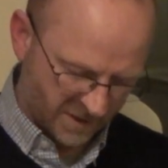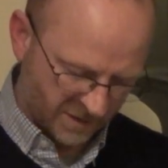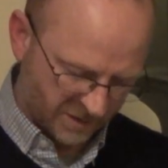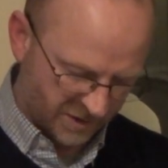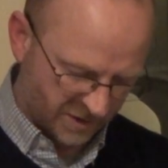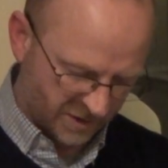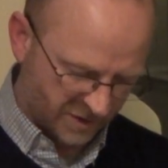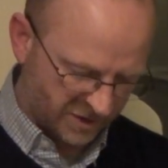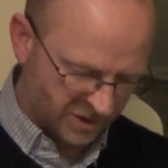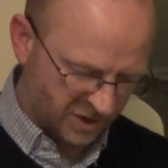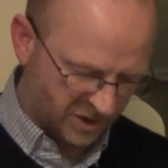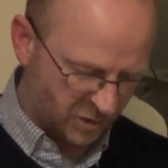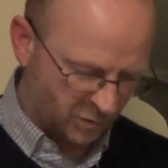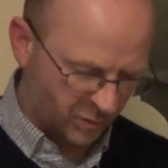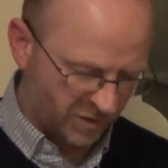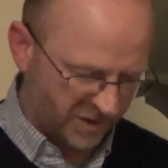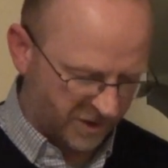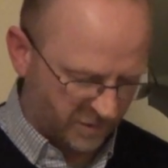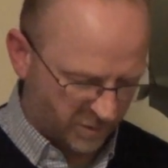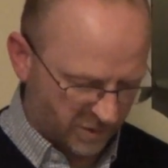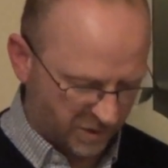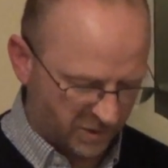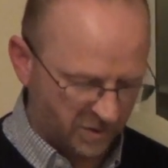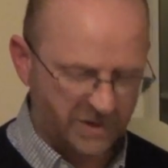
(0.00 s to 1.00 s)
So this is
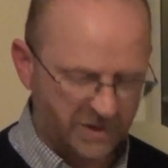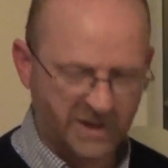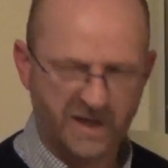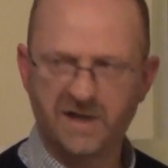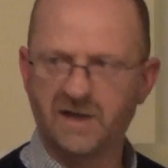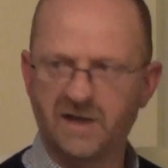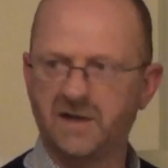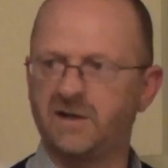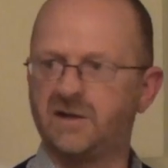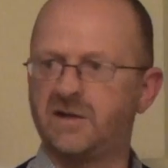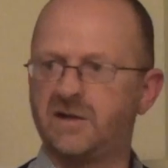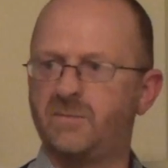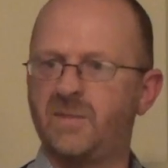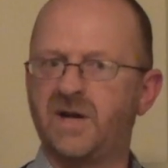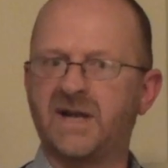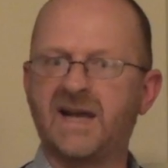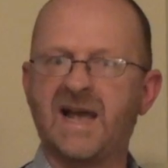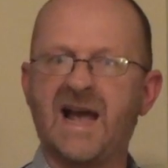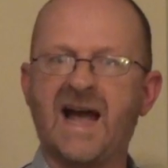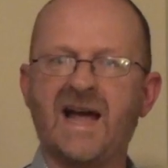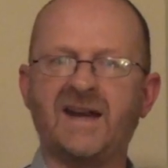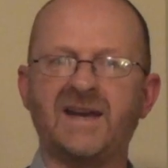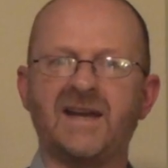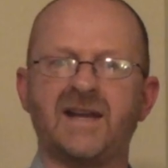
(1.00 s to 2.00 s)
really, we're looking at the
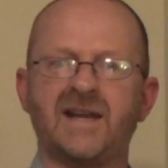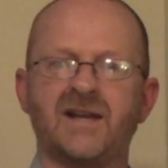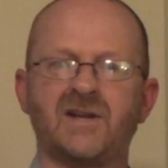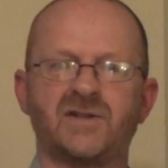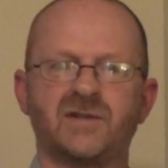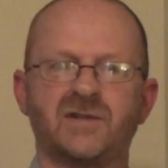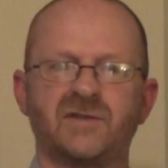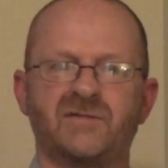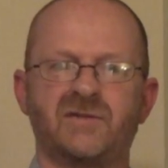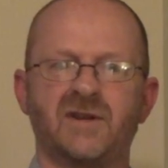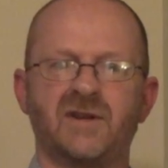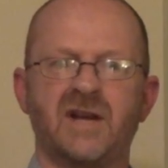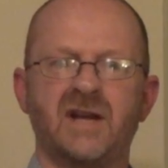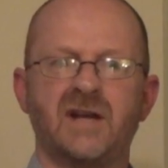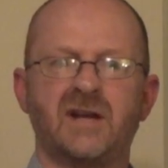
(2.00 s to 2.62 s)
mechanics of,